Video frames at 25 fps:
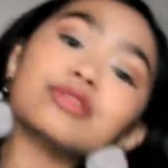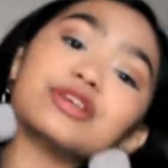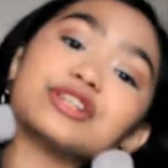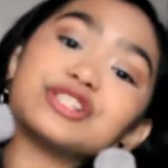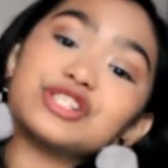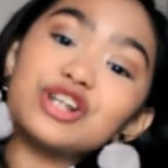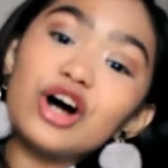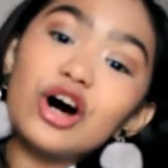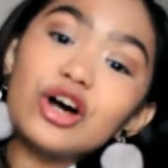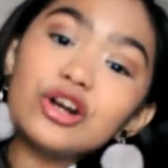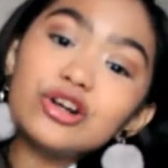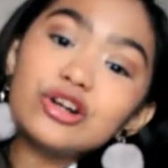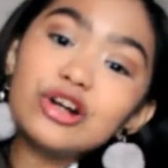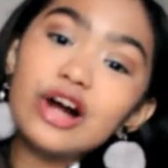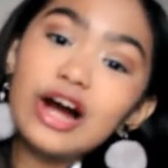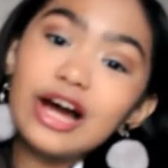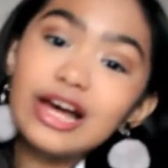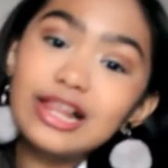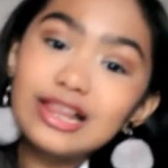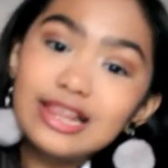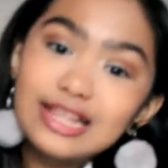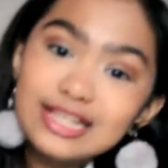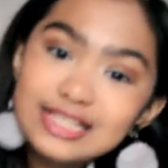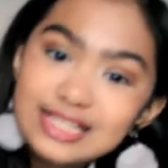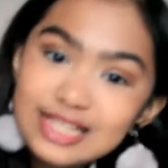the genre
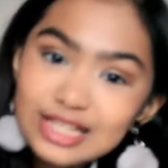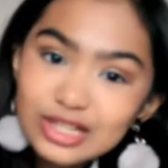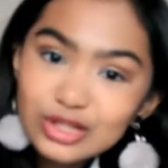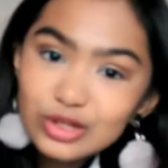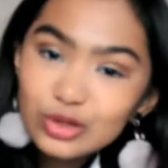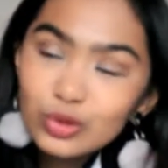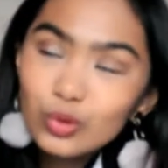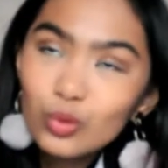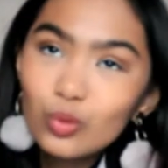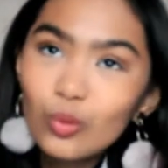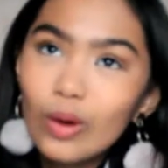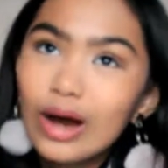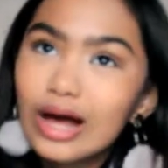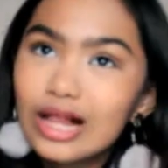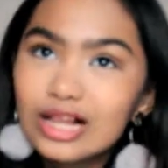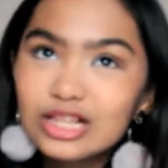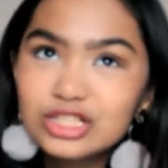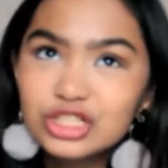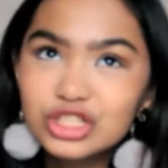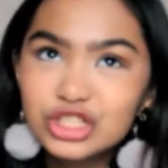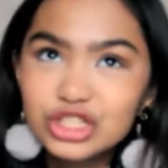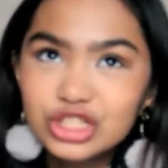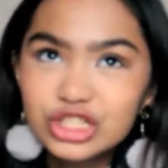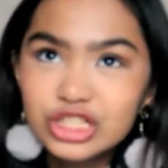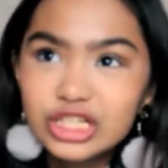I listen to, while
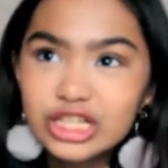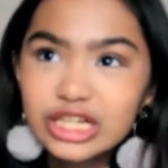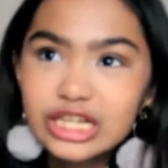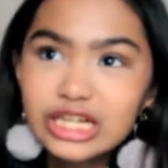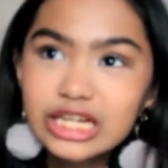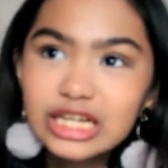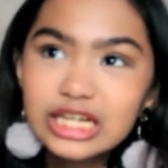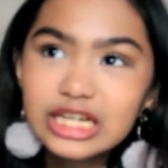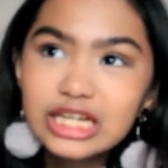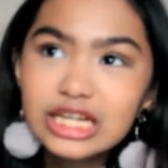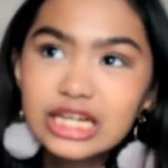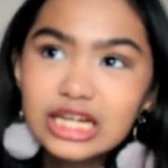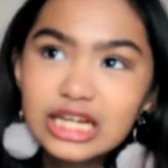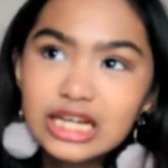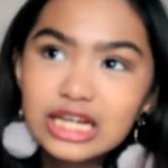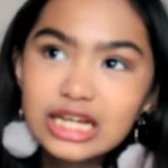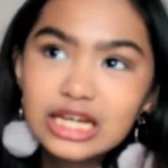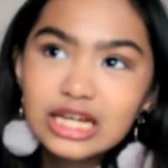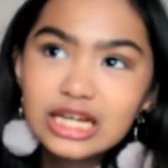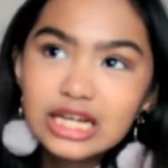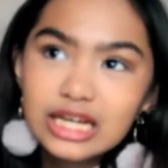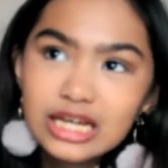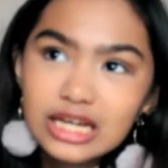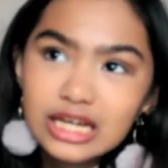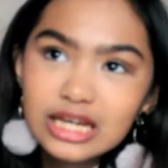she
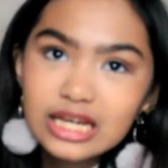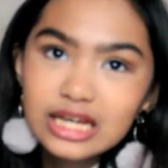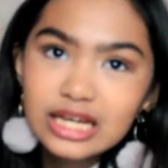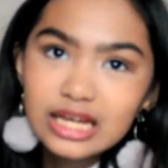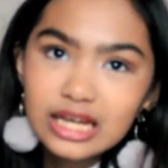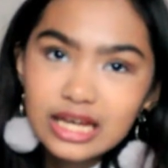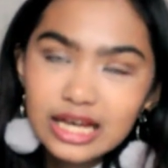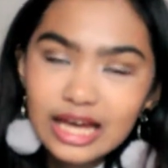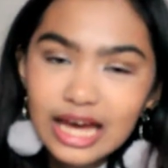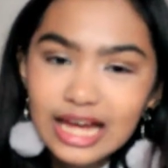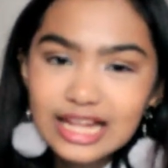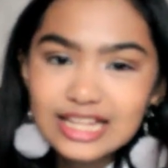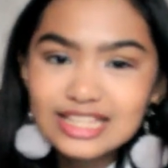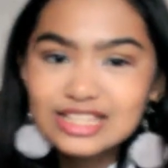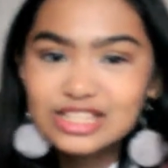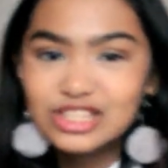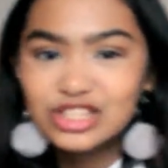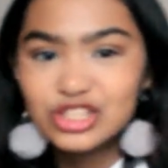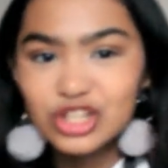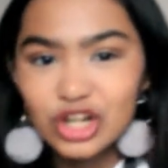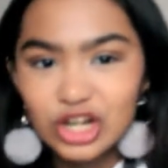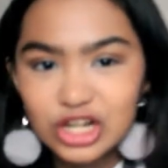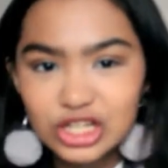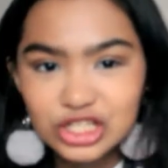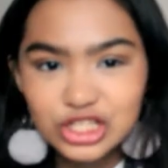can
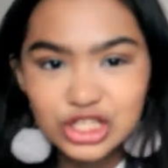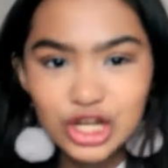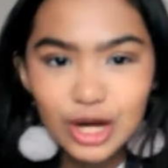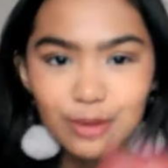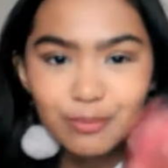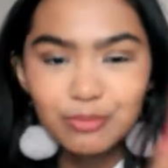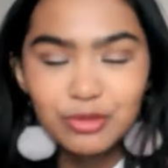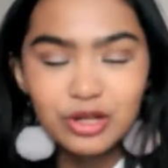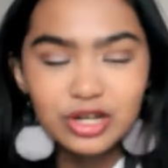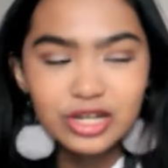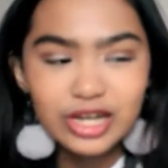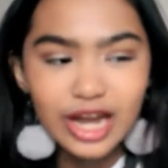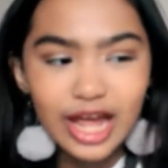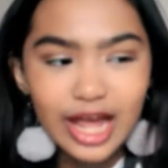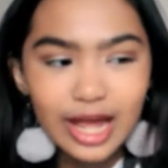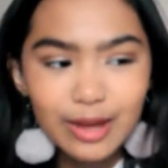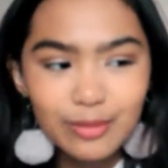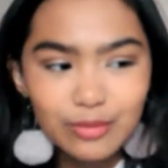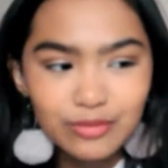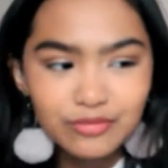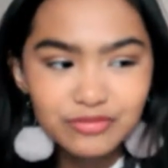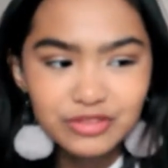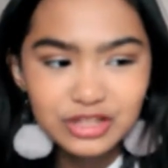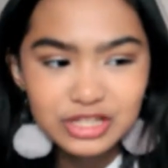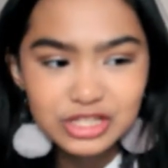search up the
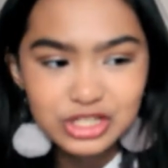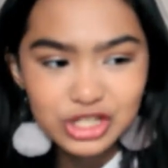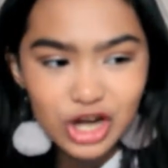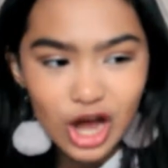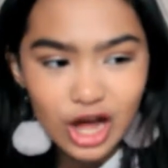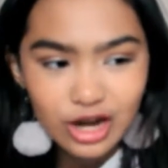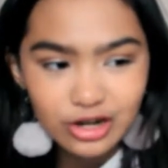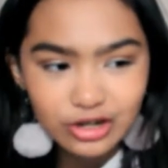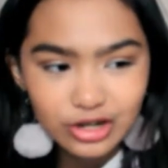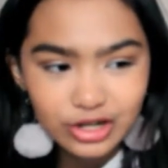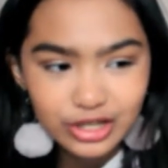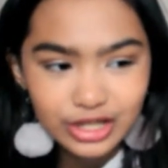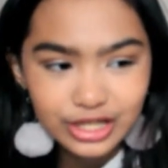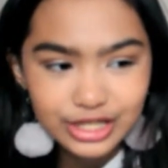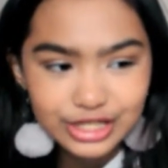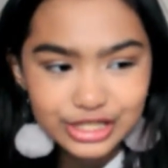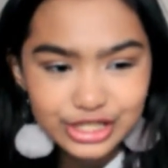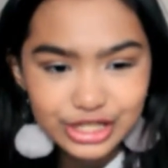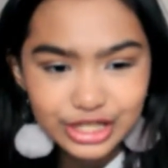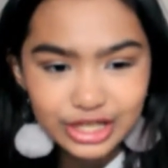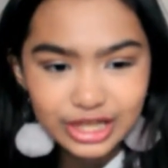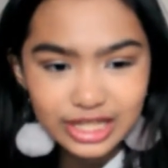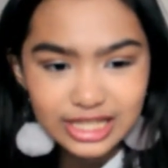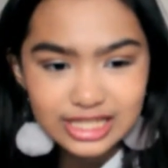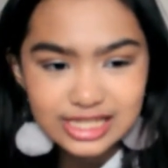name of the genre that
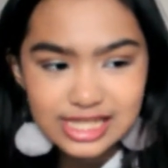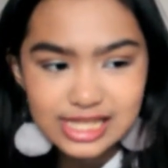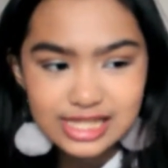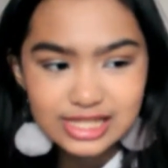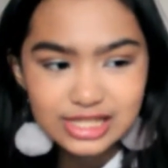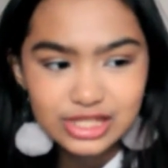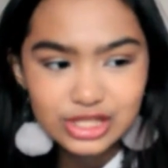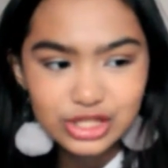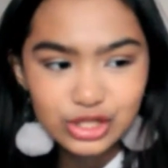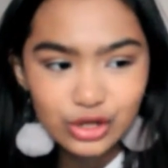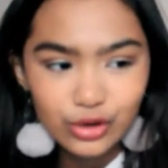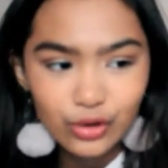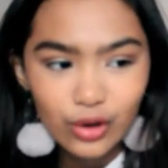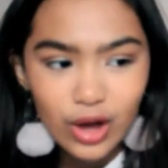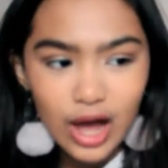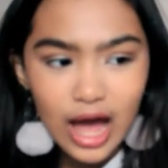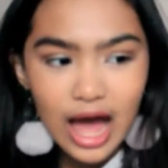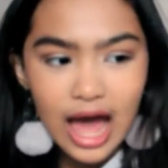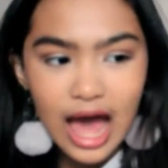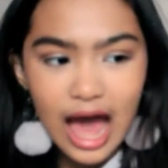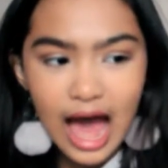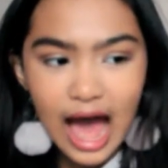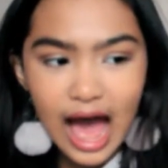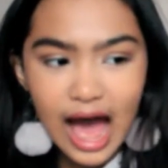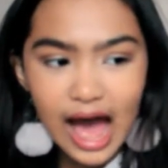she listens to,
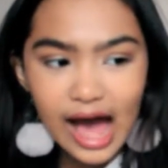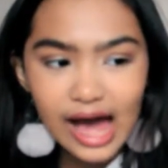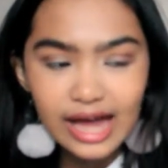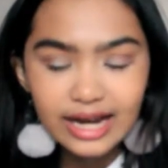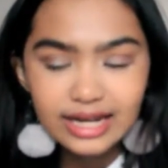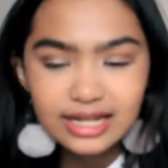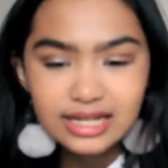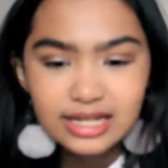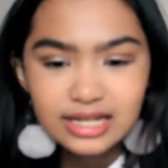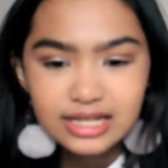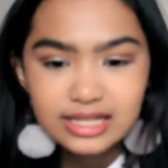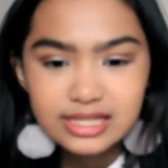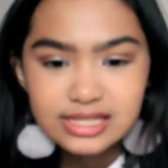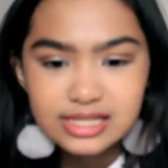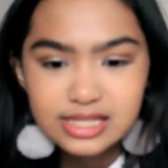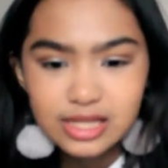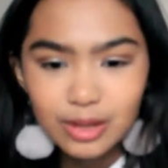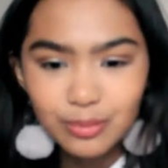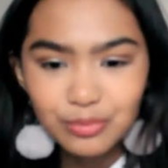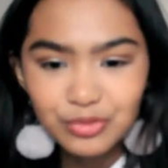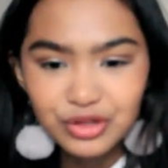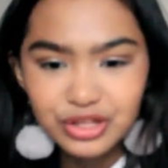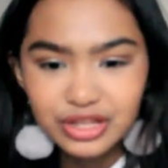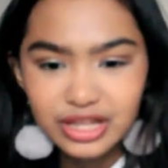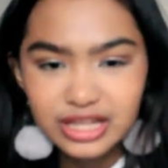add
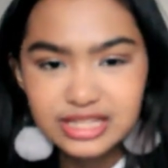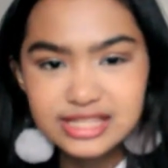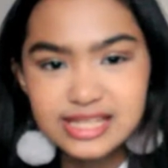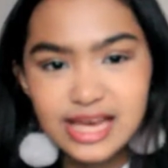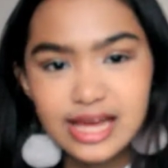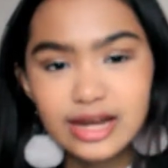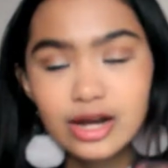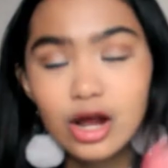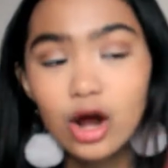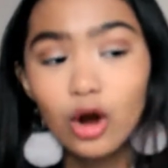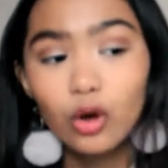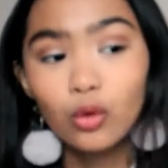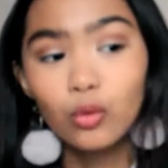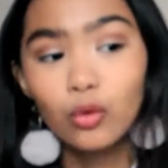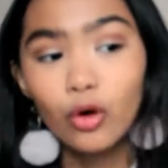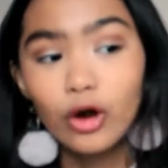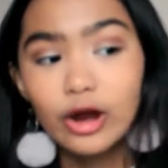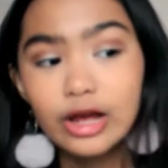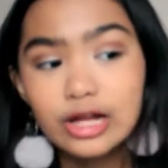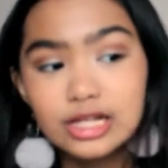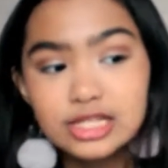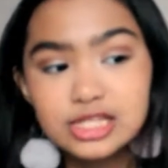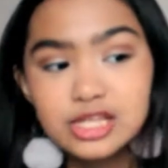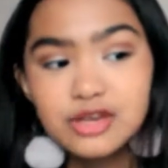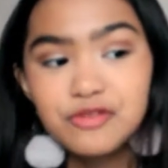something that said
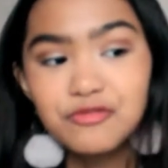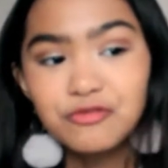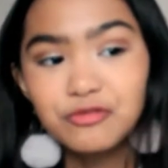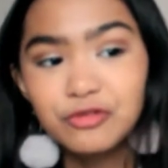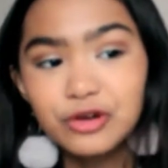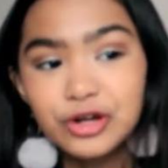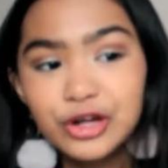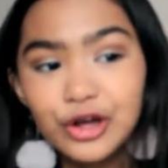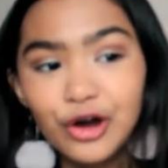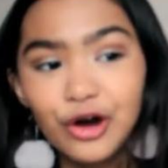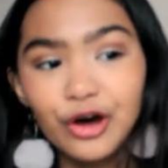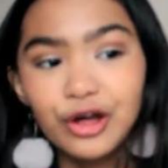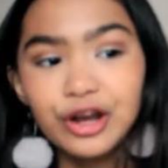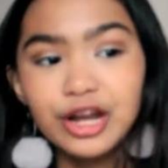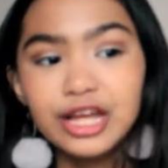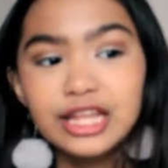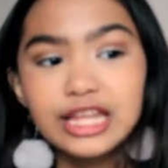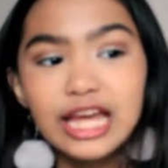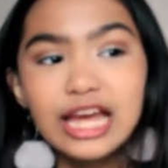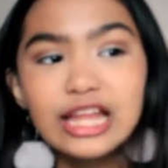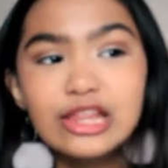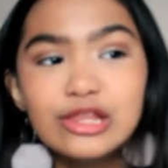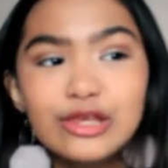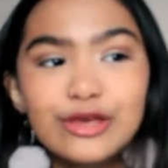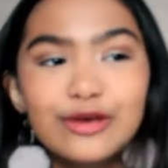royalty free on
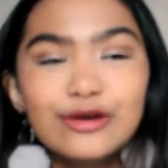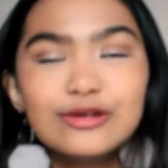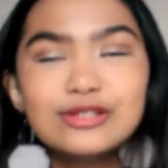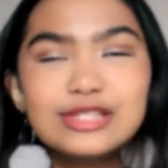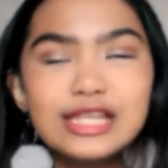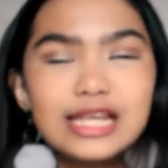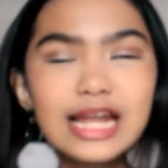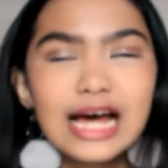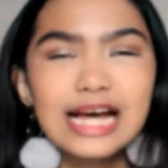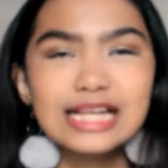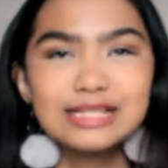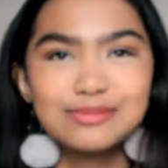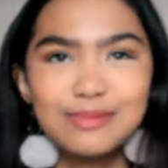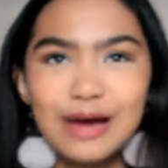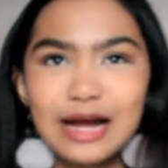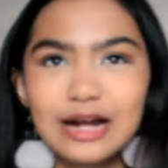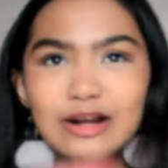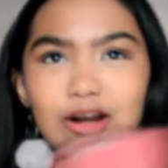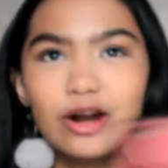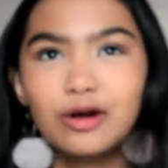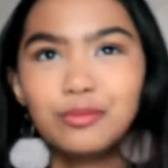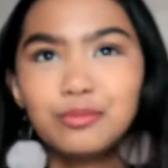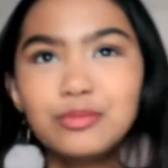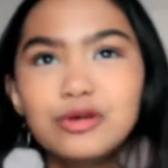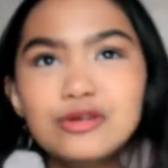it, and use it as
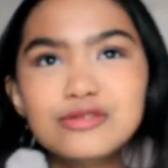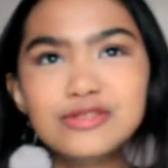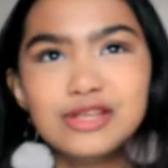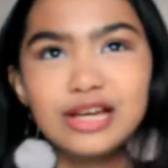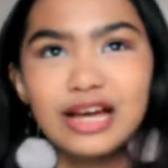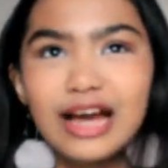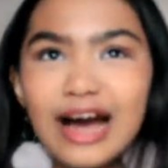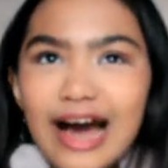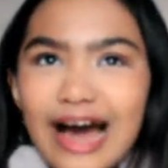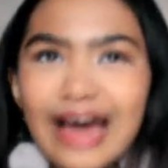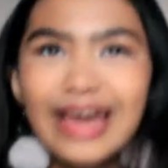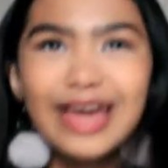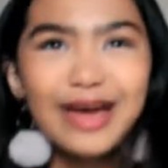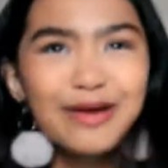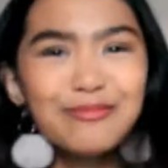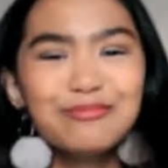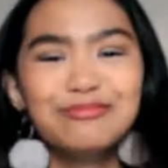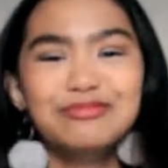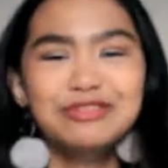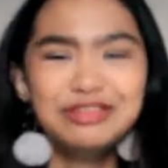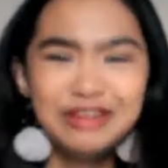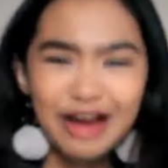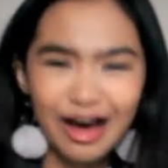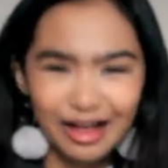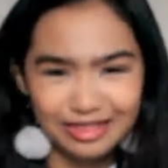background music. I
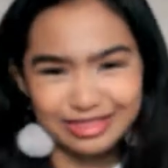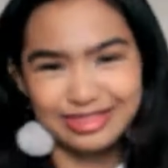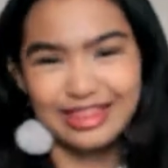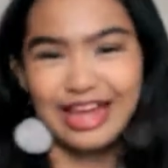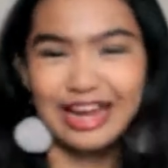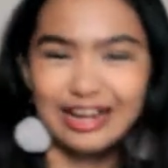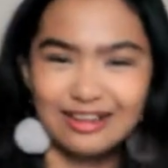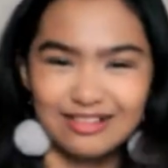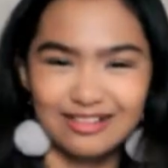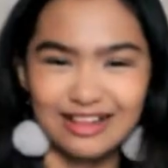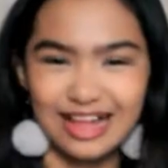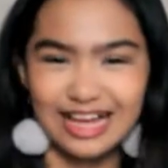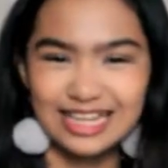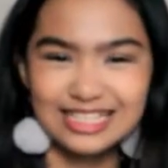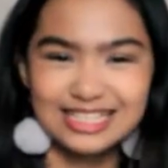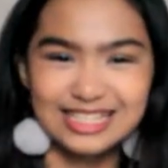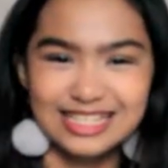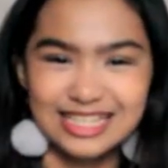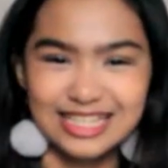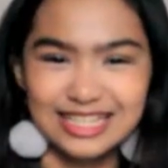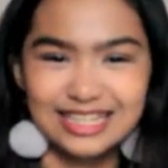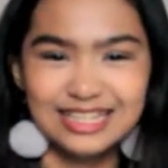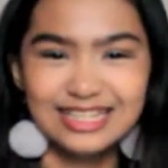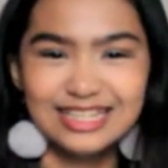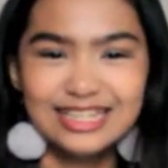am not that
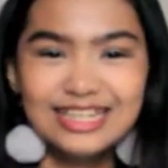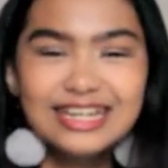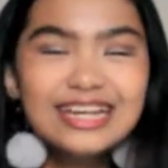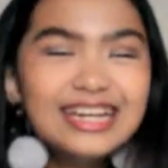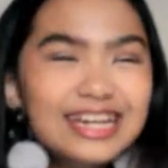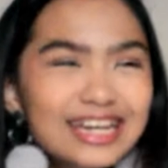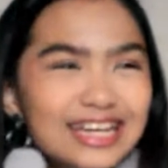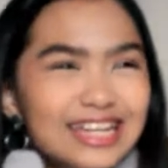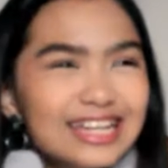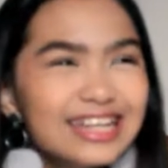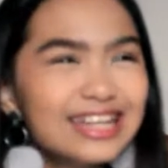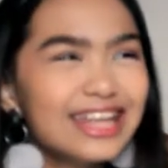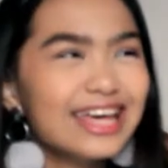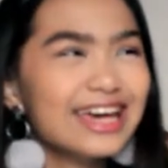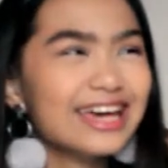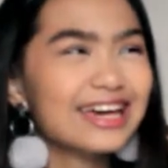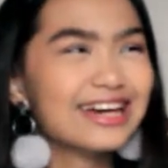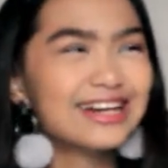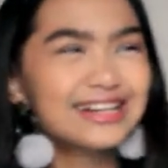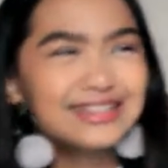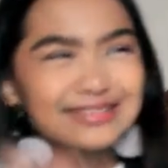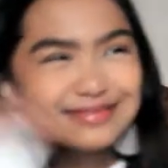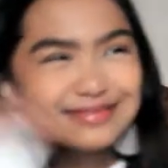classy. Like,